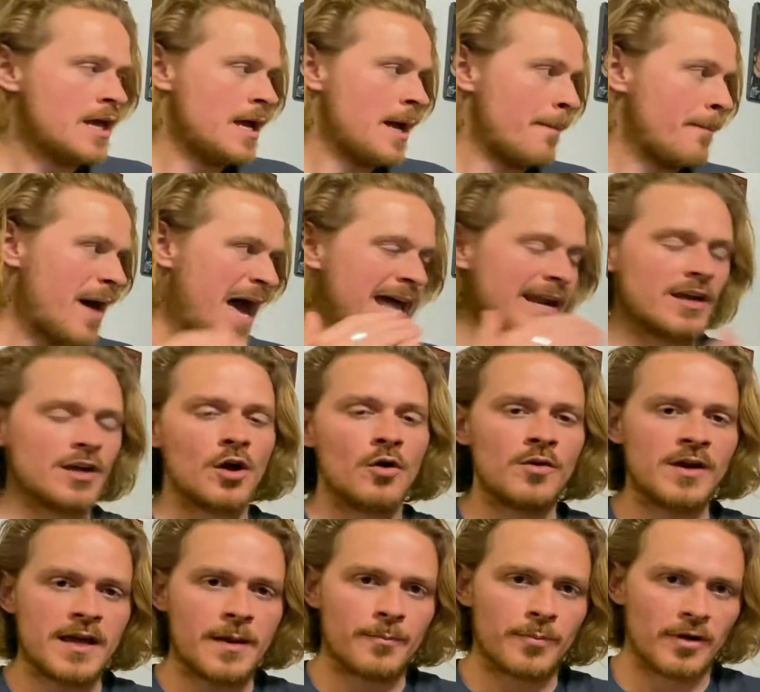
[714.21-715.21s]

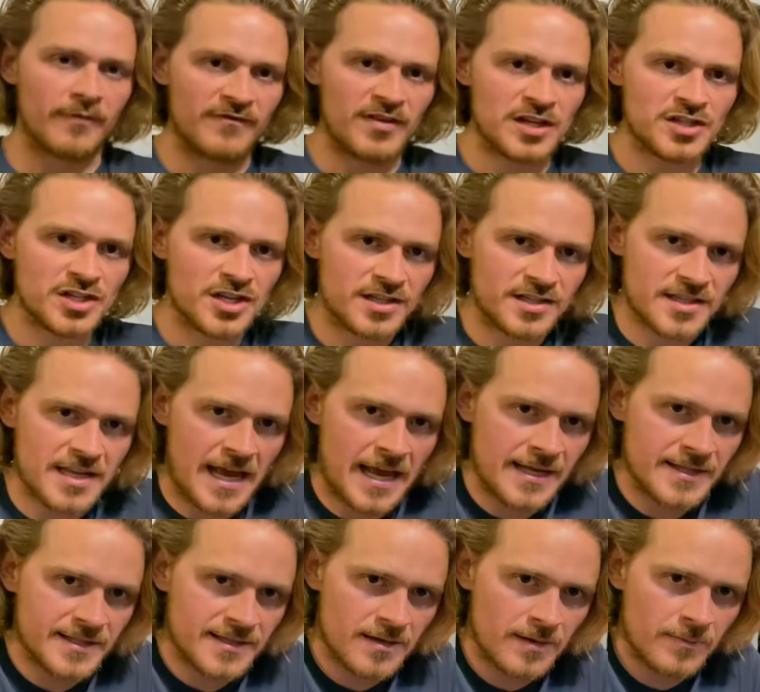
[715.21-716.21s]
Patagonia Provisions
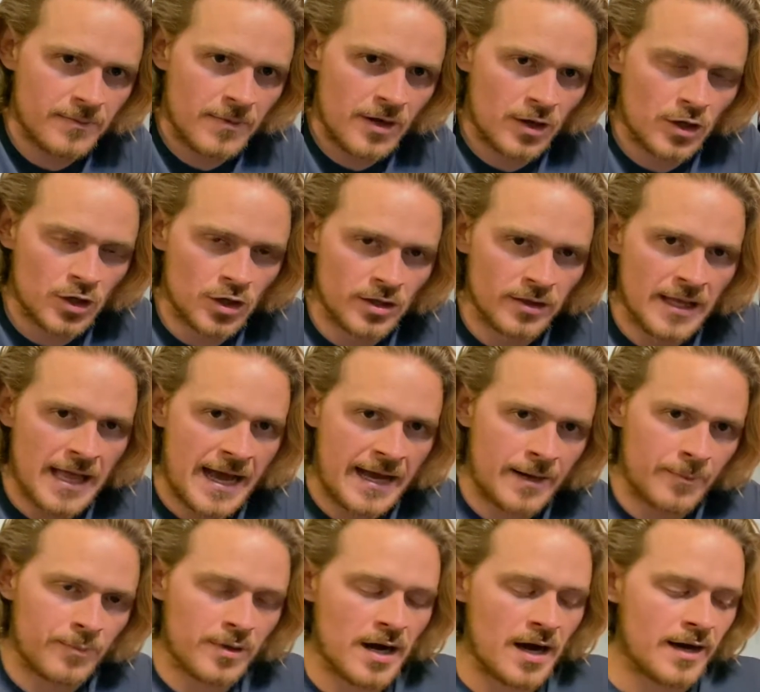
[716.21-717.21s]
has a good line of
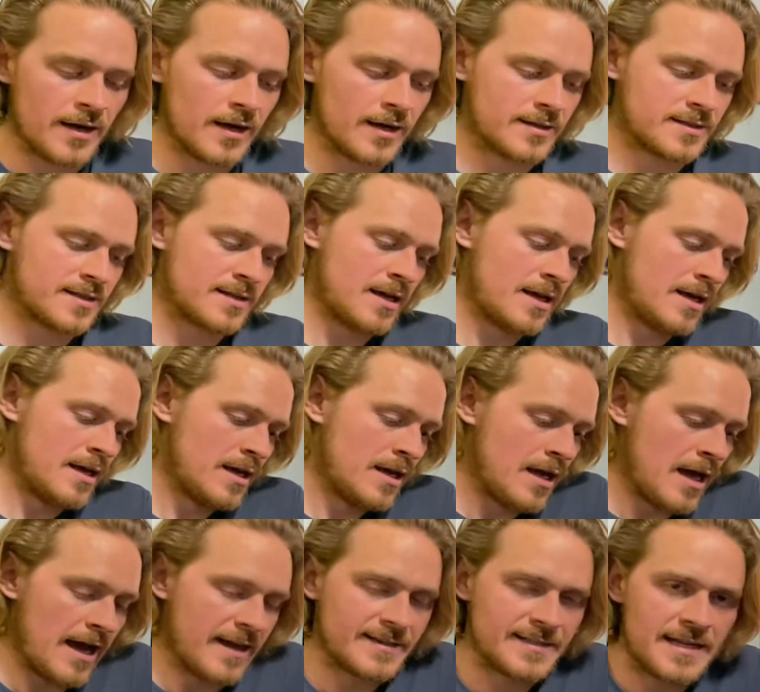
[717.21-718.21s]
products.
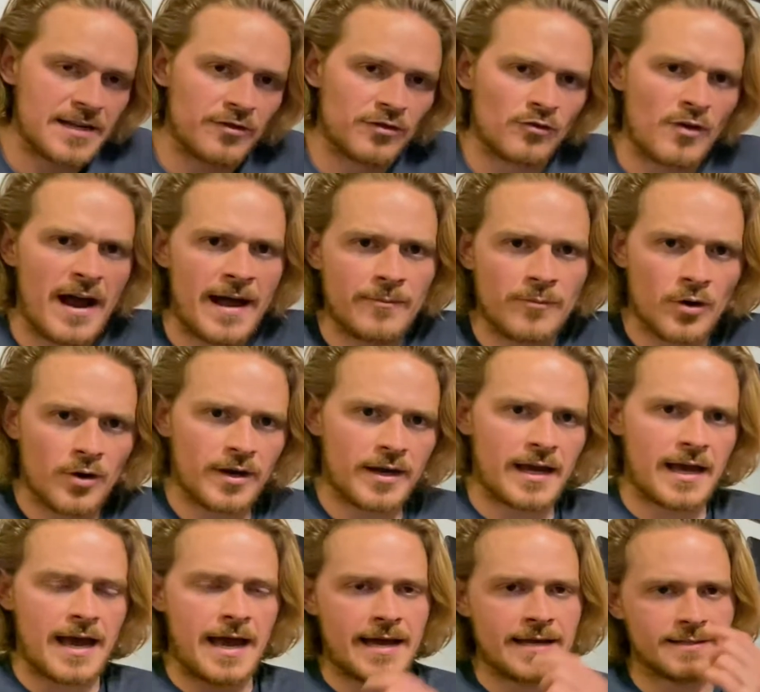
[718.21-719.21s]
I've seen Thrive Market
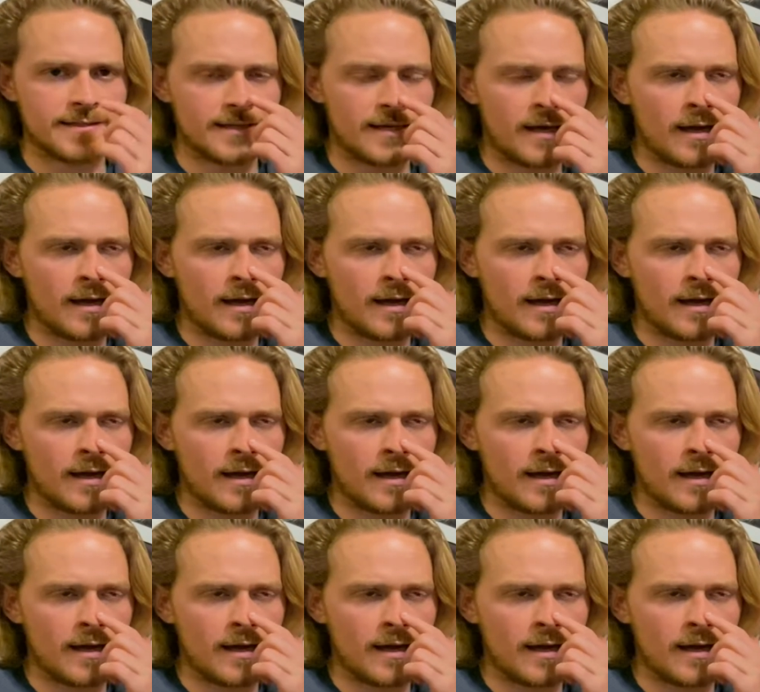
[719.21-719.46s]
has